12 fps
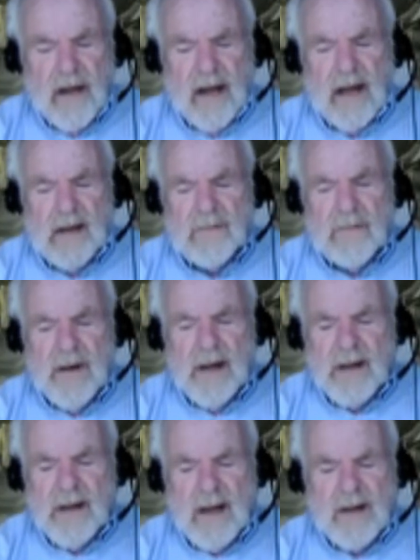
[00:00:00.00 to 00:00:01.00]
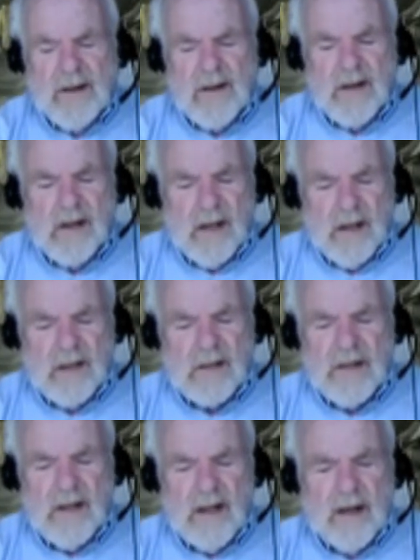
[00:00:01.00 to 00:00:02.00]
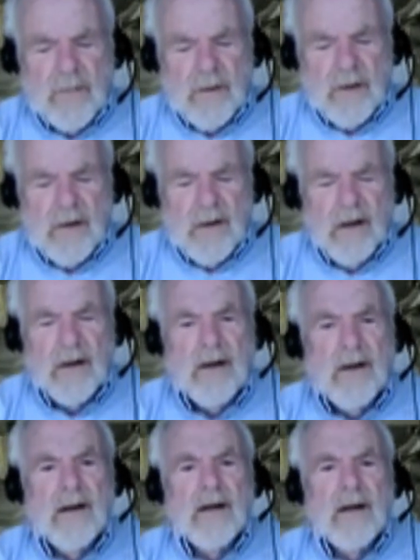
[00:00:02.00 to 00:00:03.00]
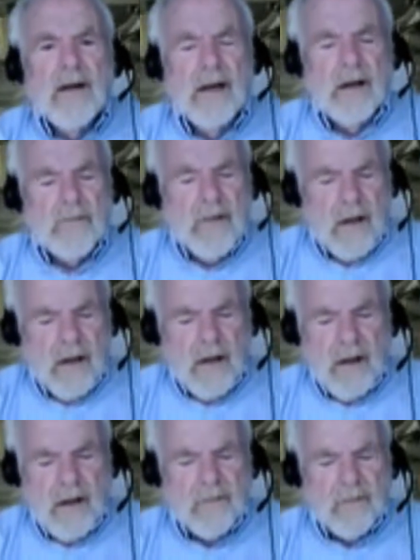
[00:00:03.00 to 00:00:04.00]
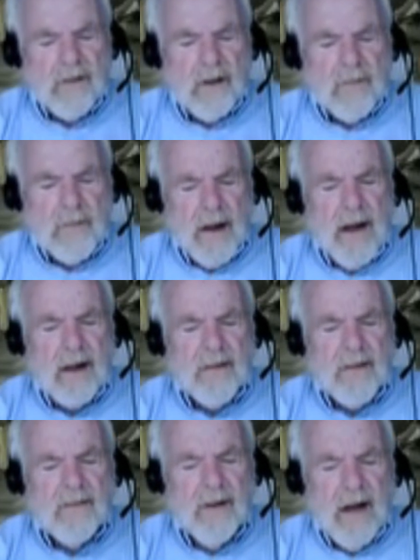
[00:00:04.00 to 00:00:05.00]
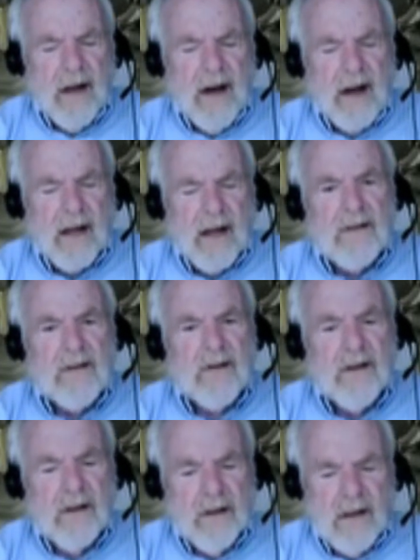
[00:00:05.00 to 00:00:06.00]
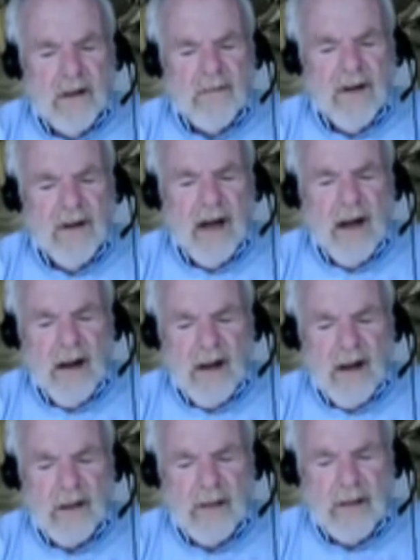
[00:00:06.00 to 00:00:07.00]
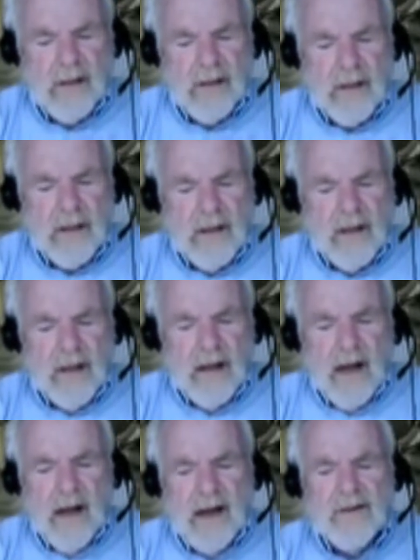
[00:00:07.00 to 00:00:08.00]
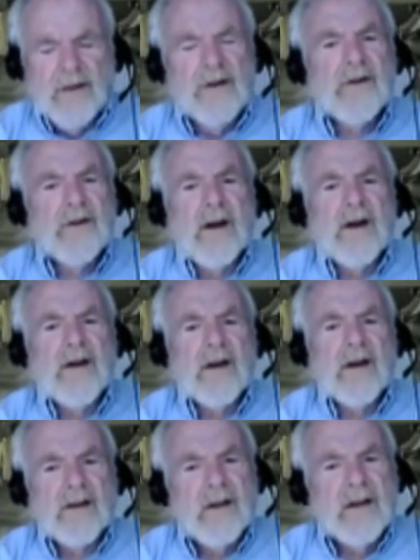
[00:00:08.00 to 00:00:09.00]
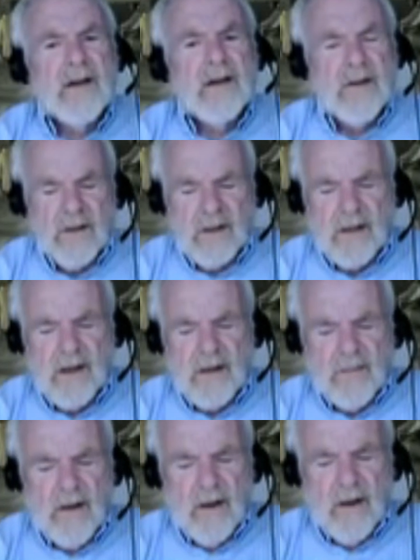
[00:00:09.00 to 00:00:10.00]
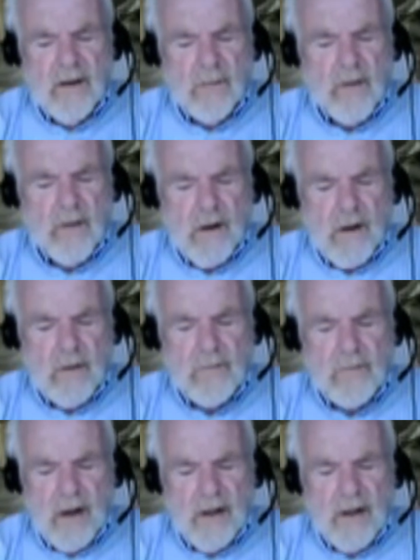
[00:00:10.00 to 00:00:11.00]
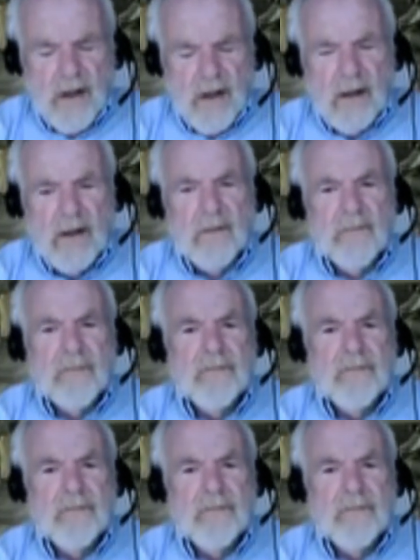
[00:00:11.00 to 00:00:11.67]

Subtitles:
As meditation gets deeper, it becomes a path of knowledge, of jnana, as you start to see yourself more completely.